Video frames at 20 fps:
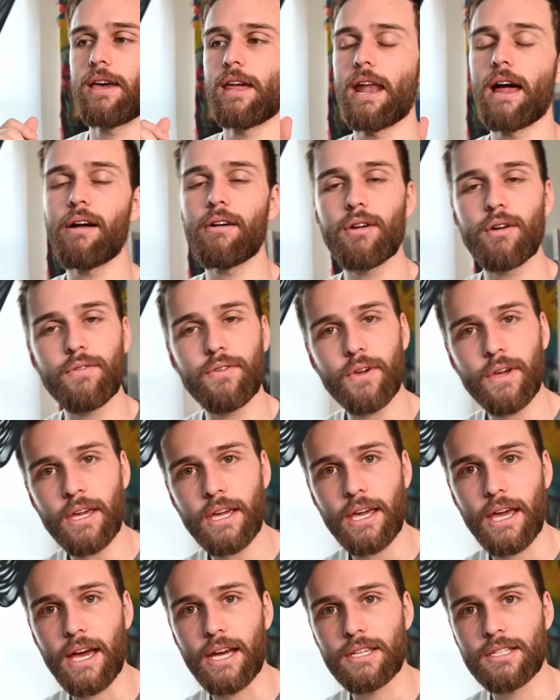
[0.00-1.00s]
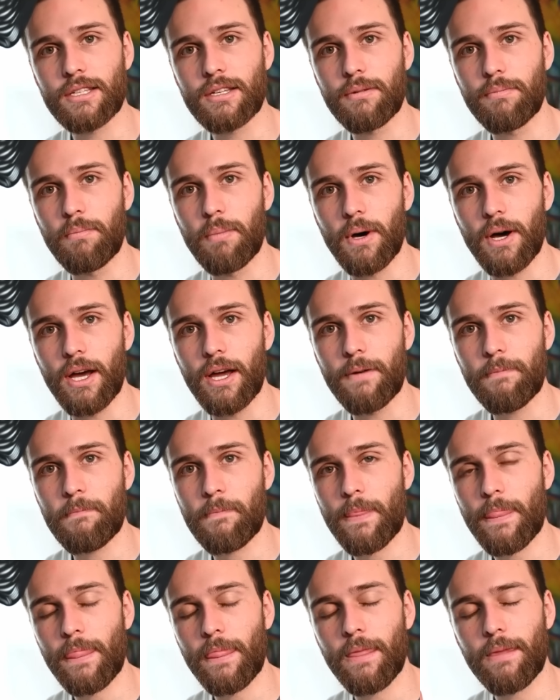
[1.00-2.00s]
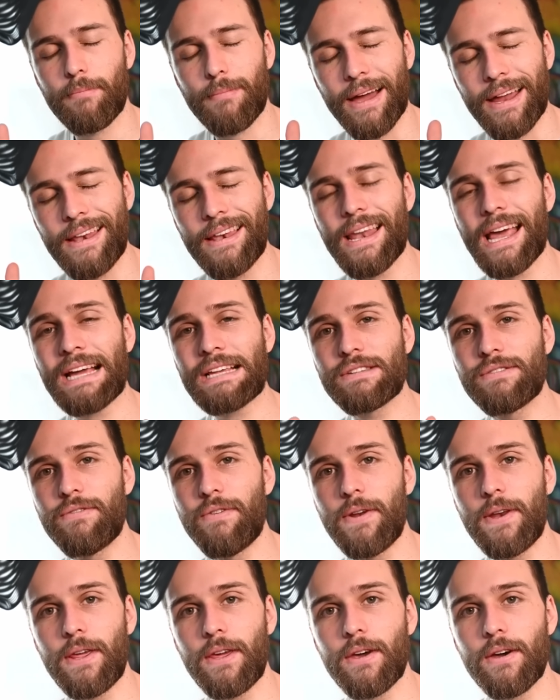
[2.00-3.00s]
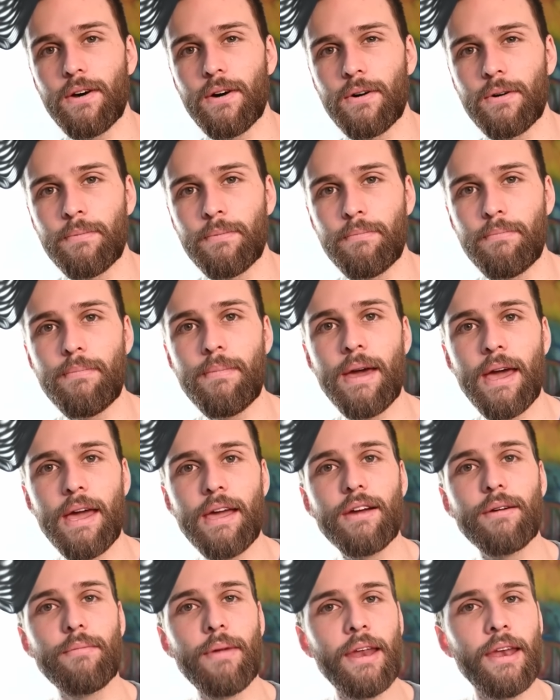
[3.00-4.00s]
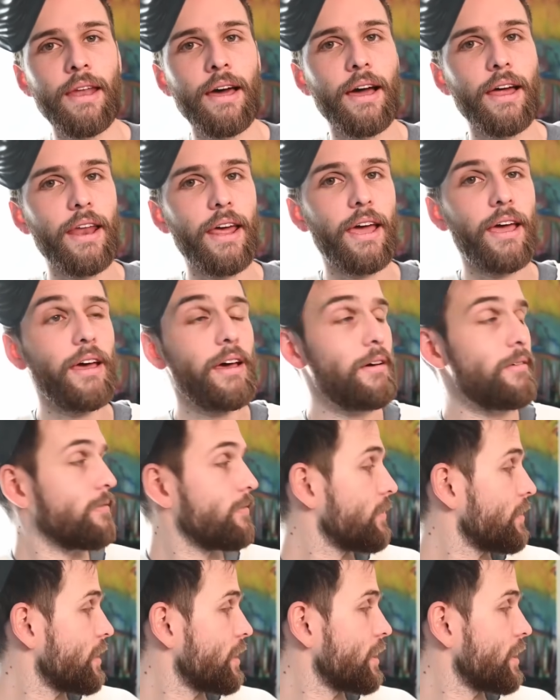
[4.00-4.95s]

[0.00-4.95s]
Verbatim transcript: And I don't know if you can guess, but my next video may or may not have...